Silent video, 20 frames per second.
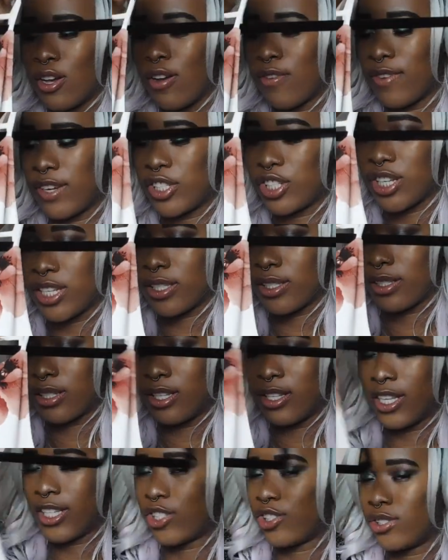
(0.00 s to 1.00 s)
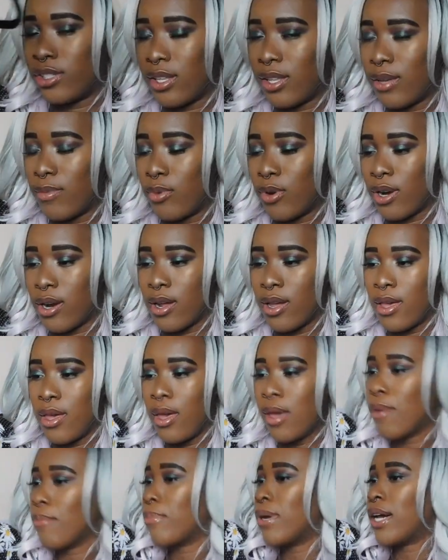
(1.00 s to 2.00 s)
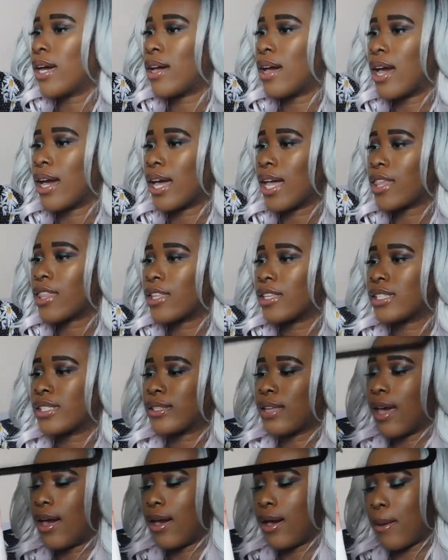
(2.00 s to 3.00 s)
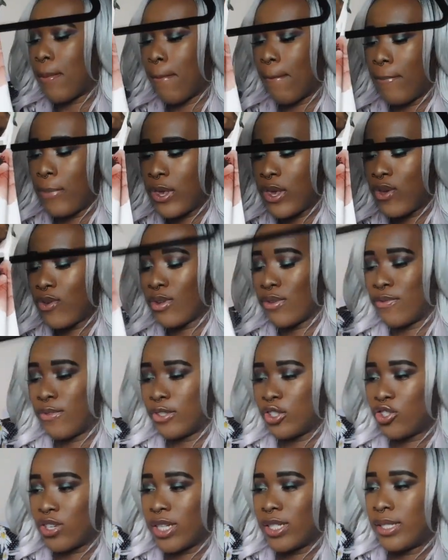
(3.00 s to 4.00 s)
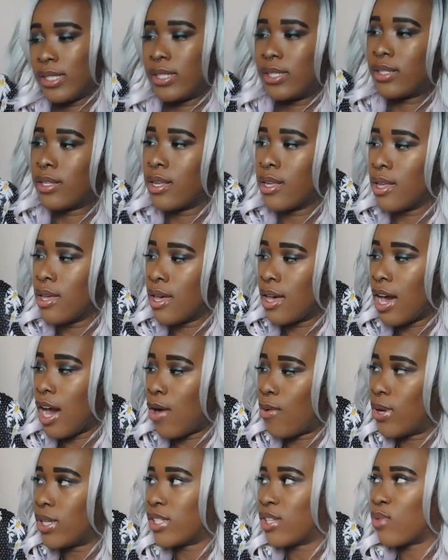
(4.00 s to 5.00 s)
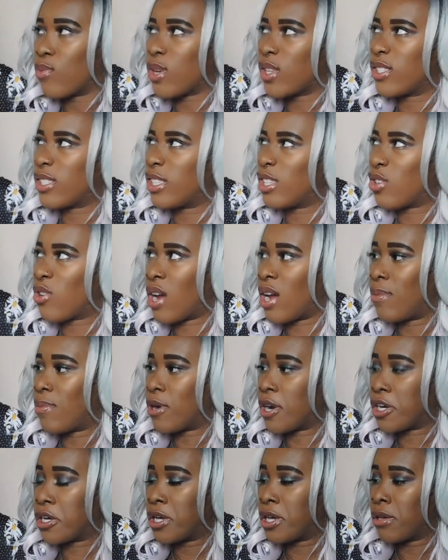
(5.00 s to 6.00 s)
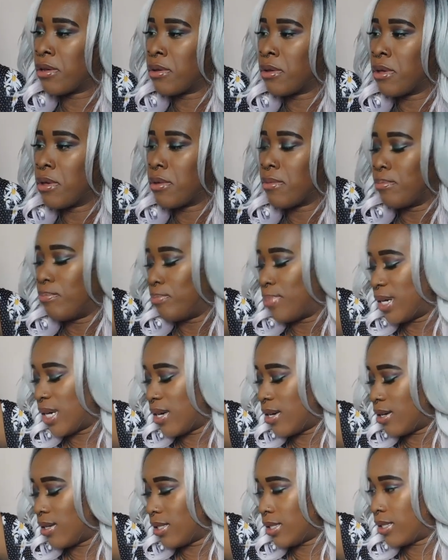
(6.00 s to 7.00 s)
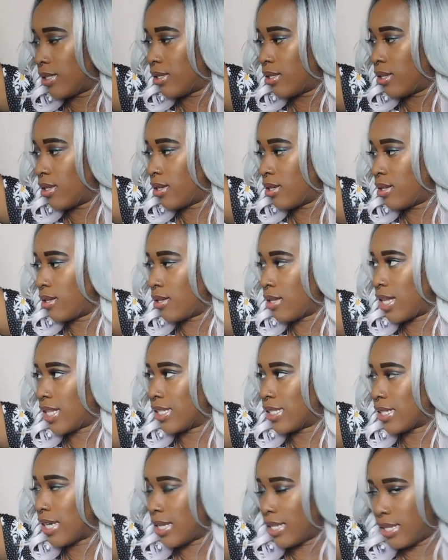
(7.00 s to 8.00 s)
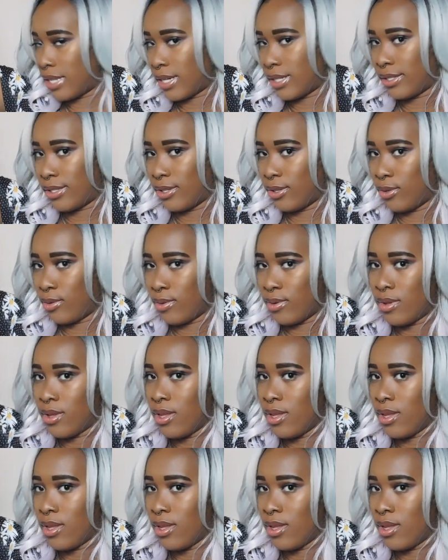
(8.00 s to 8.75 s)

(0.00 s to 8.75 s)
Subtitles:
called Francesca's Collections anymore. But I got this beautiful dress. I was going to wear this to the grad party, but I decided not to.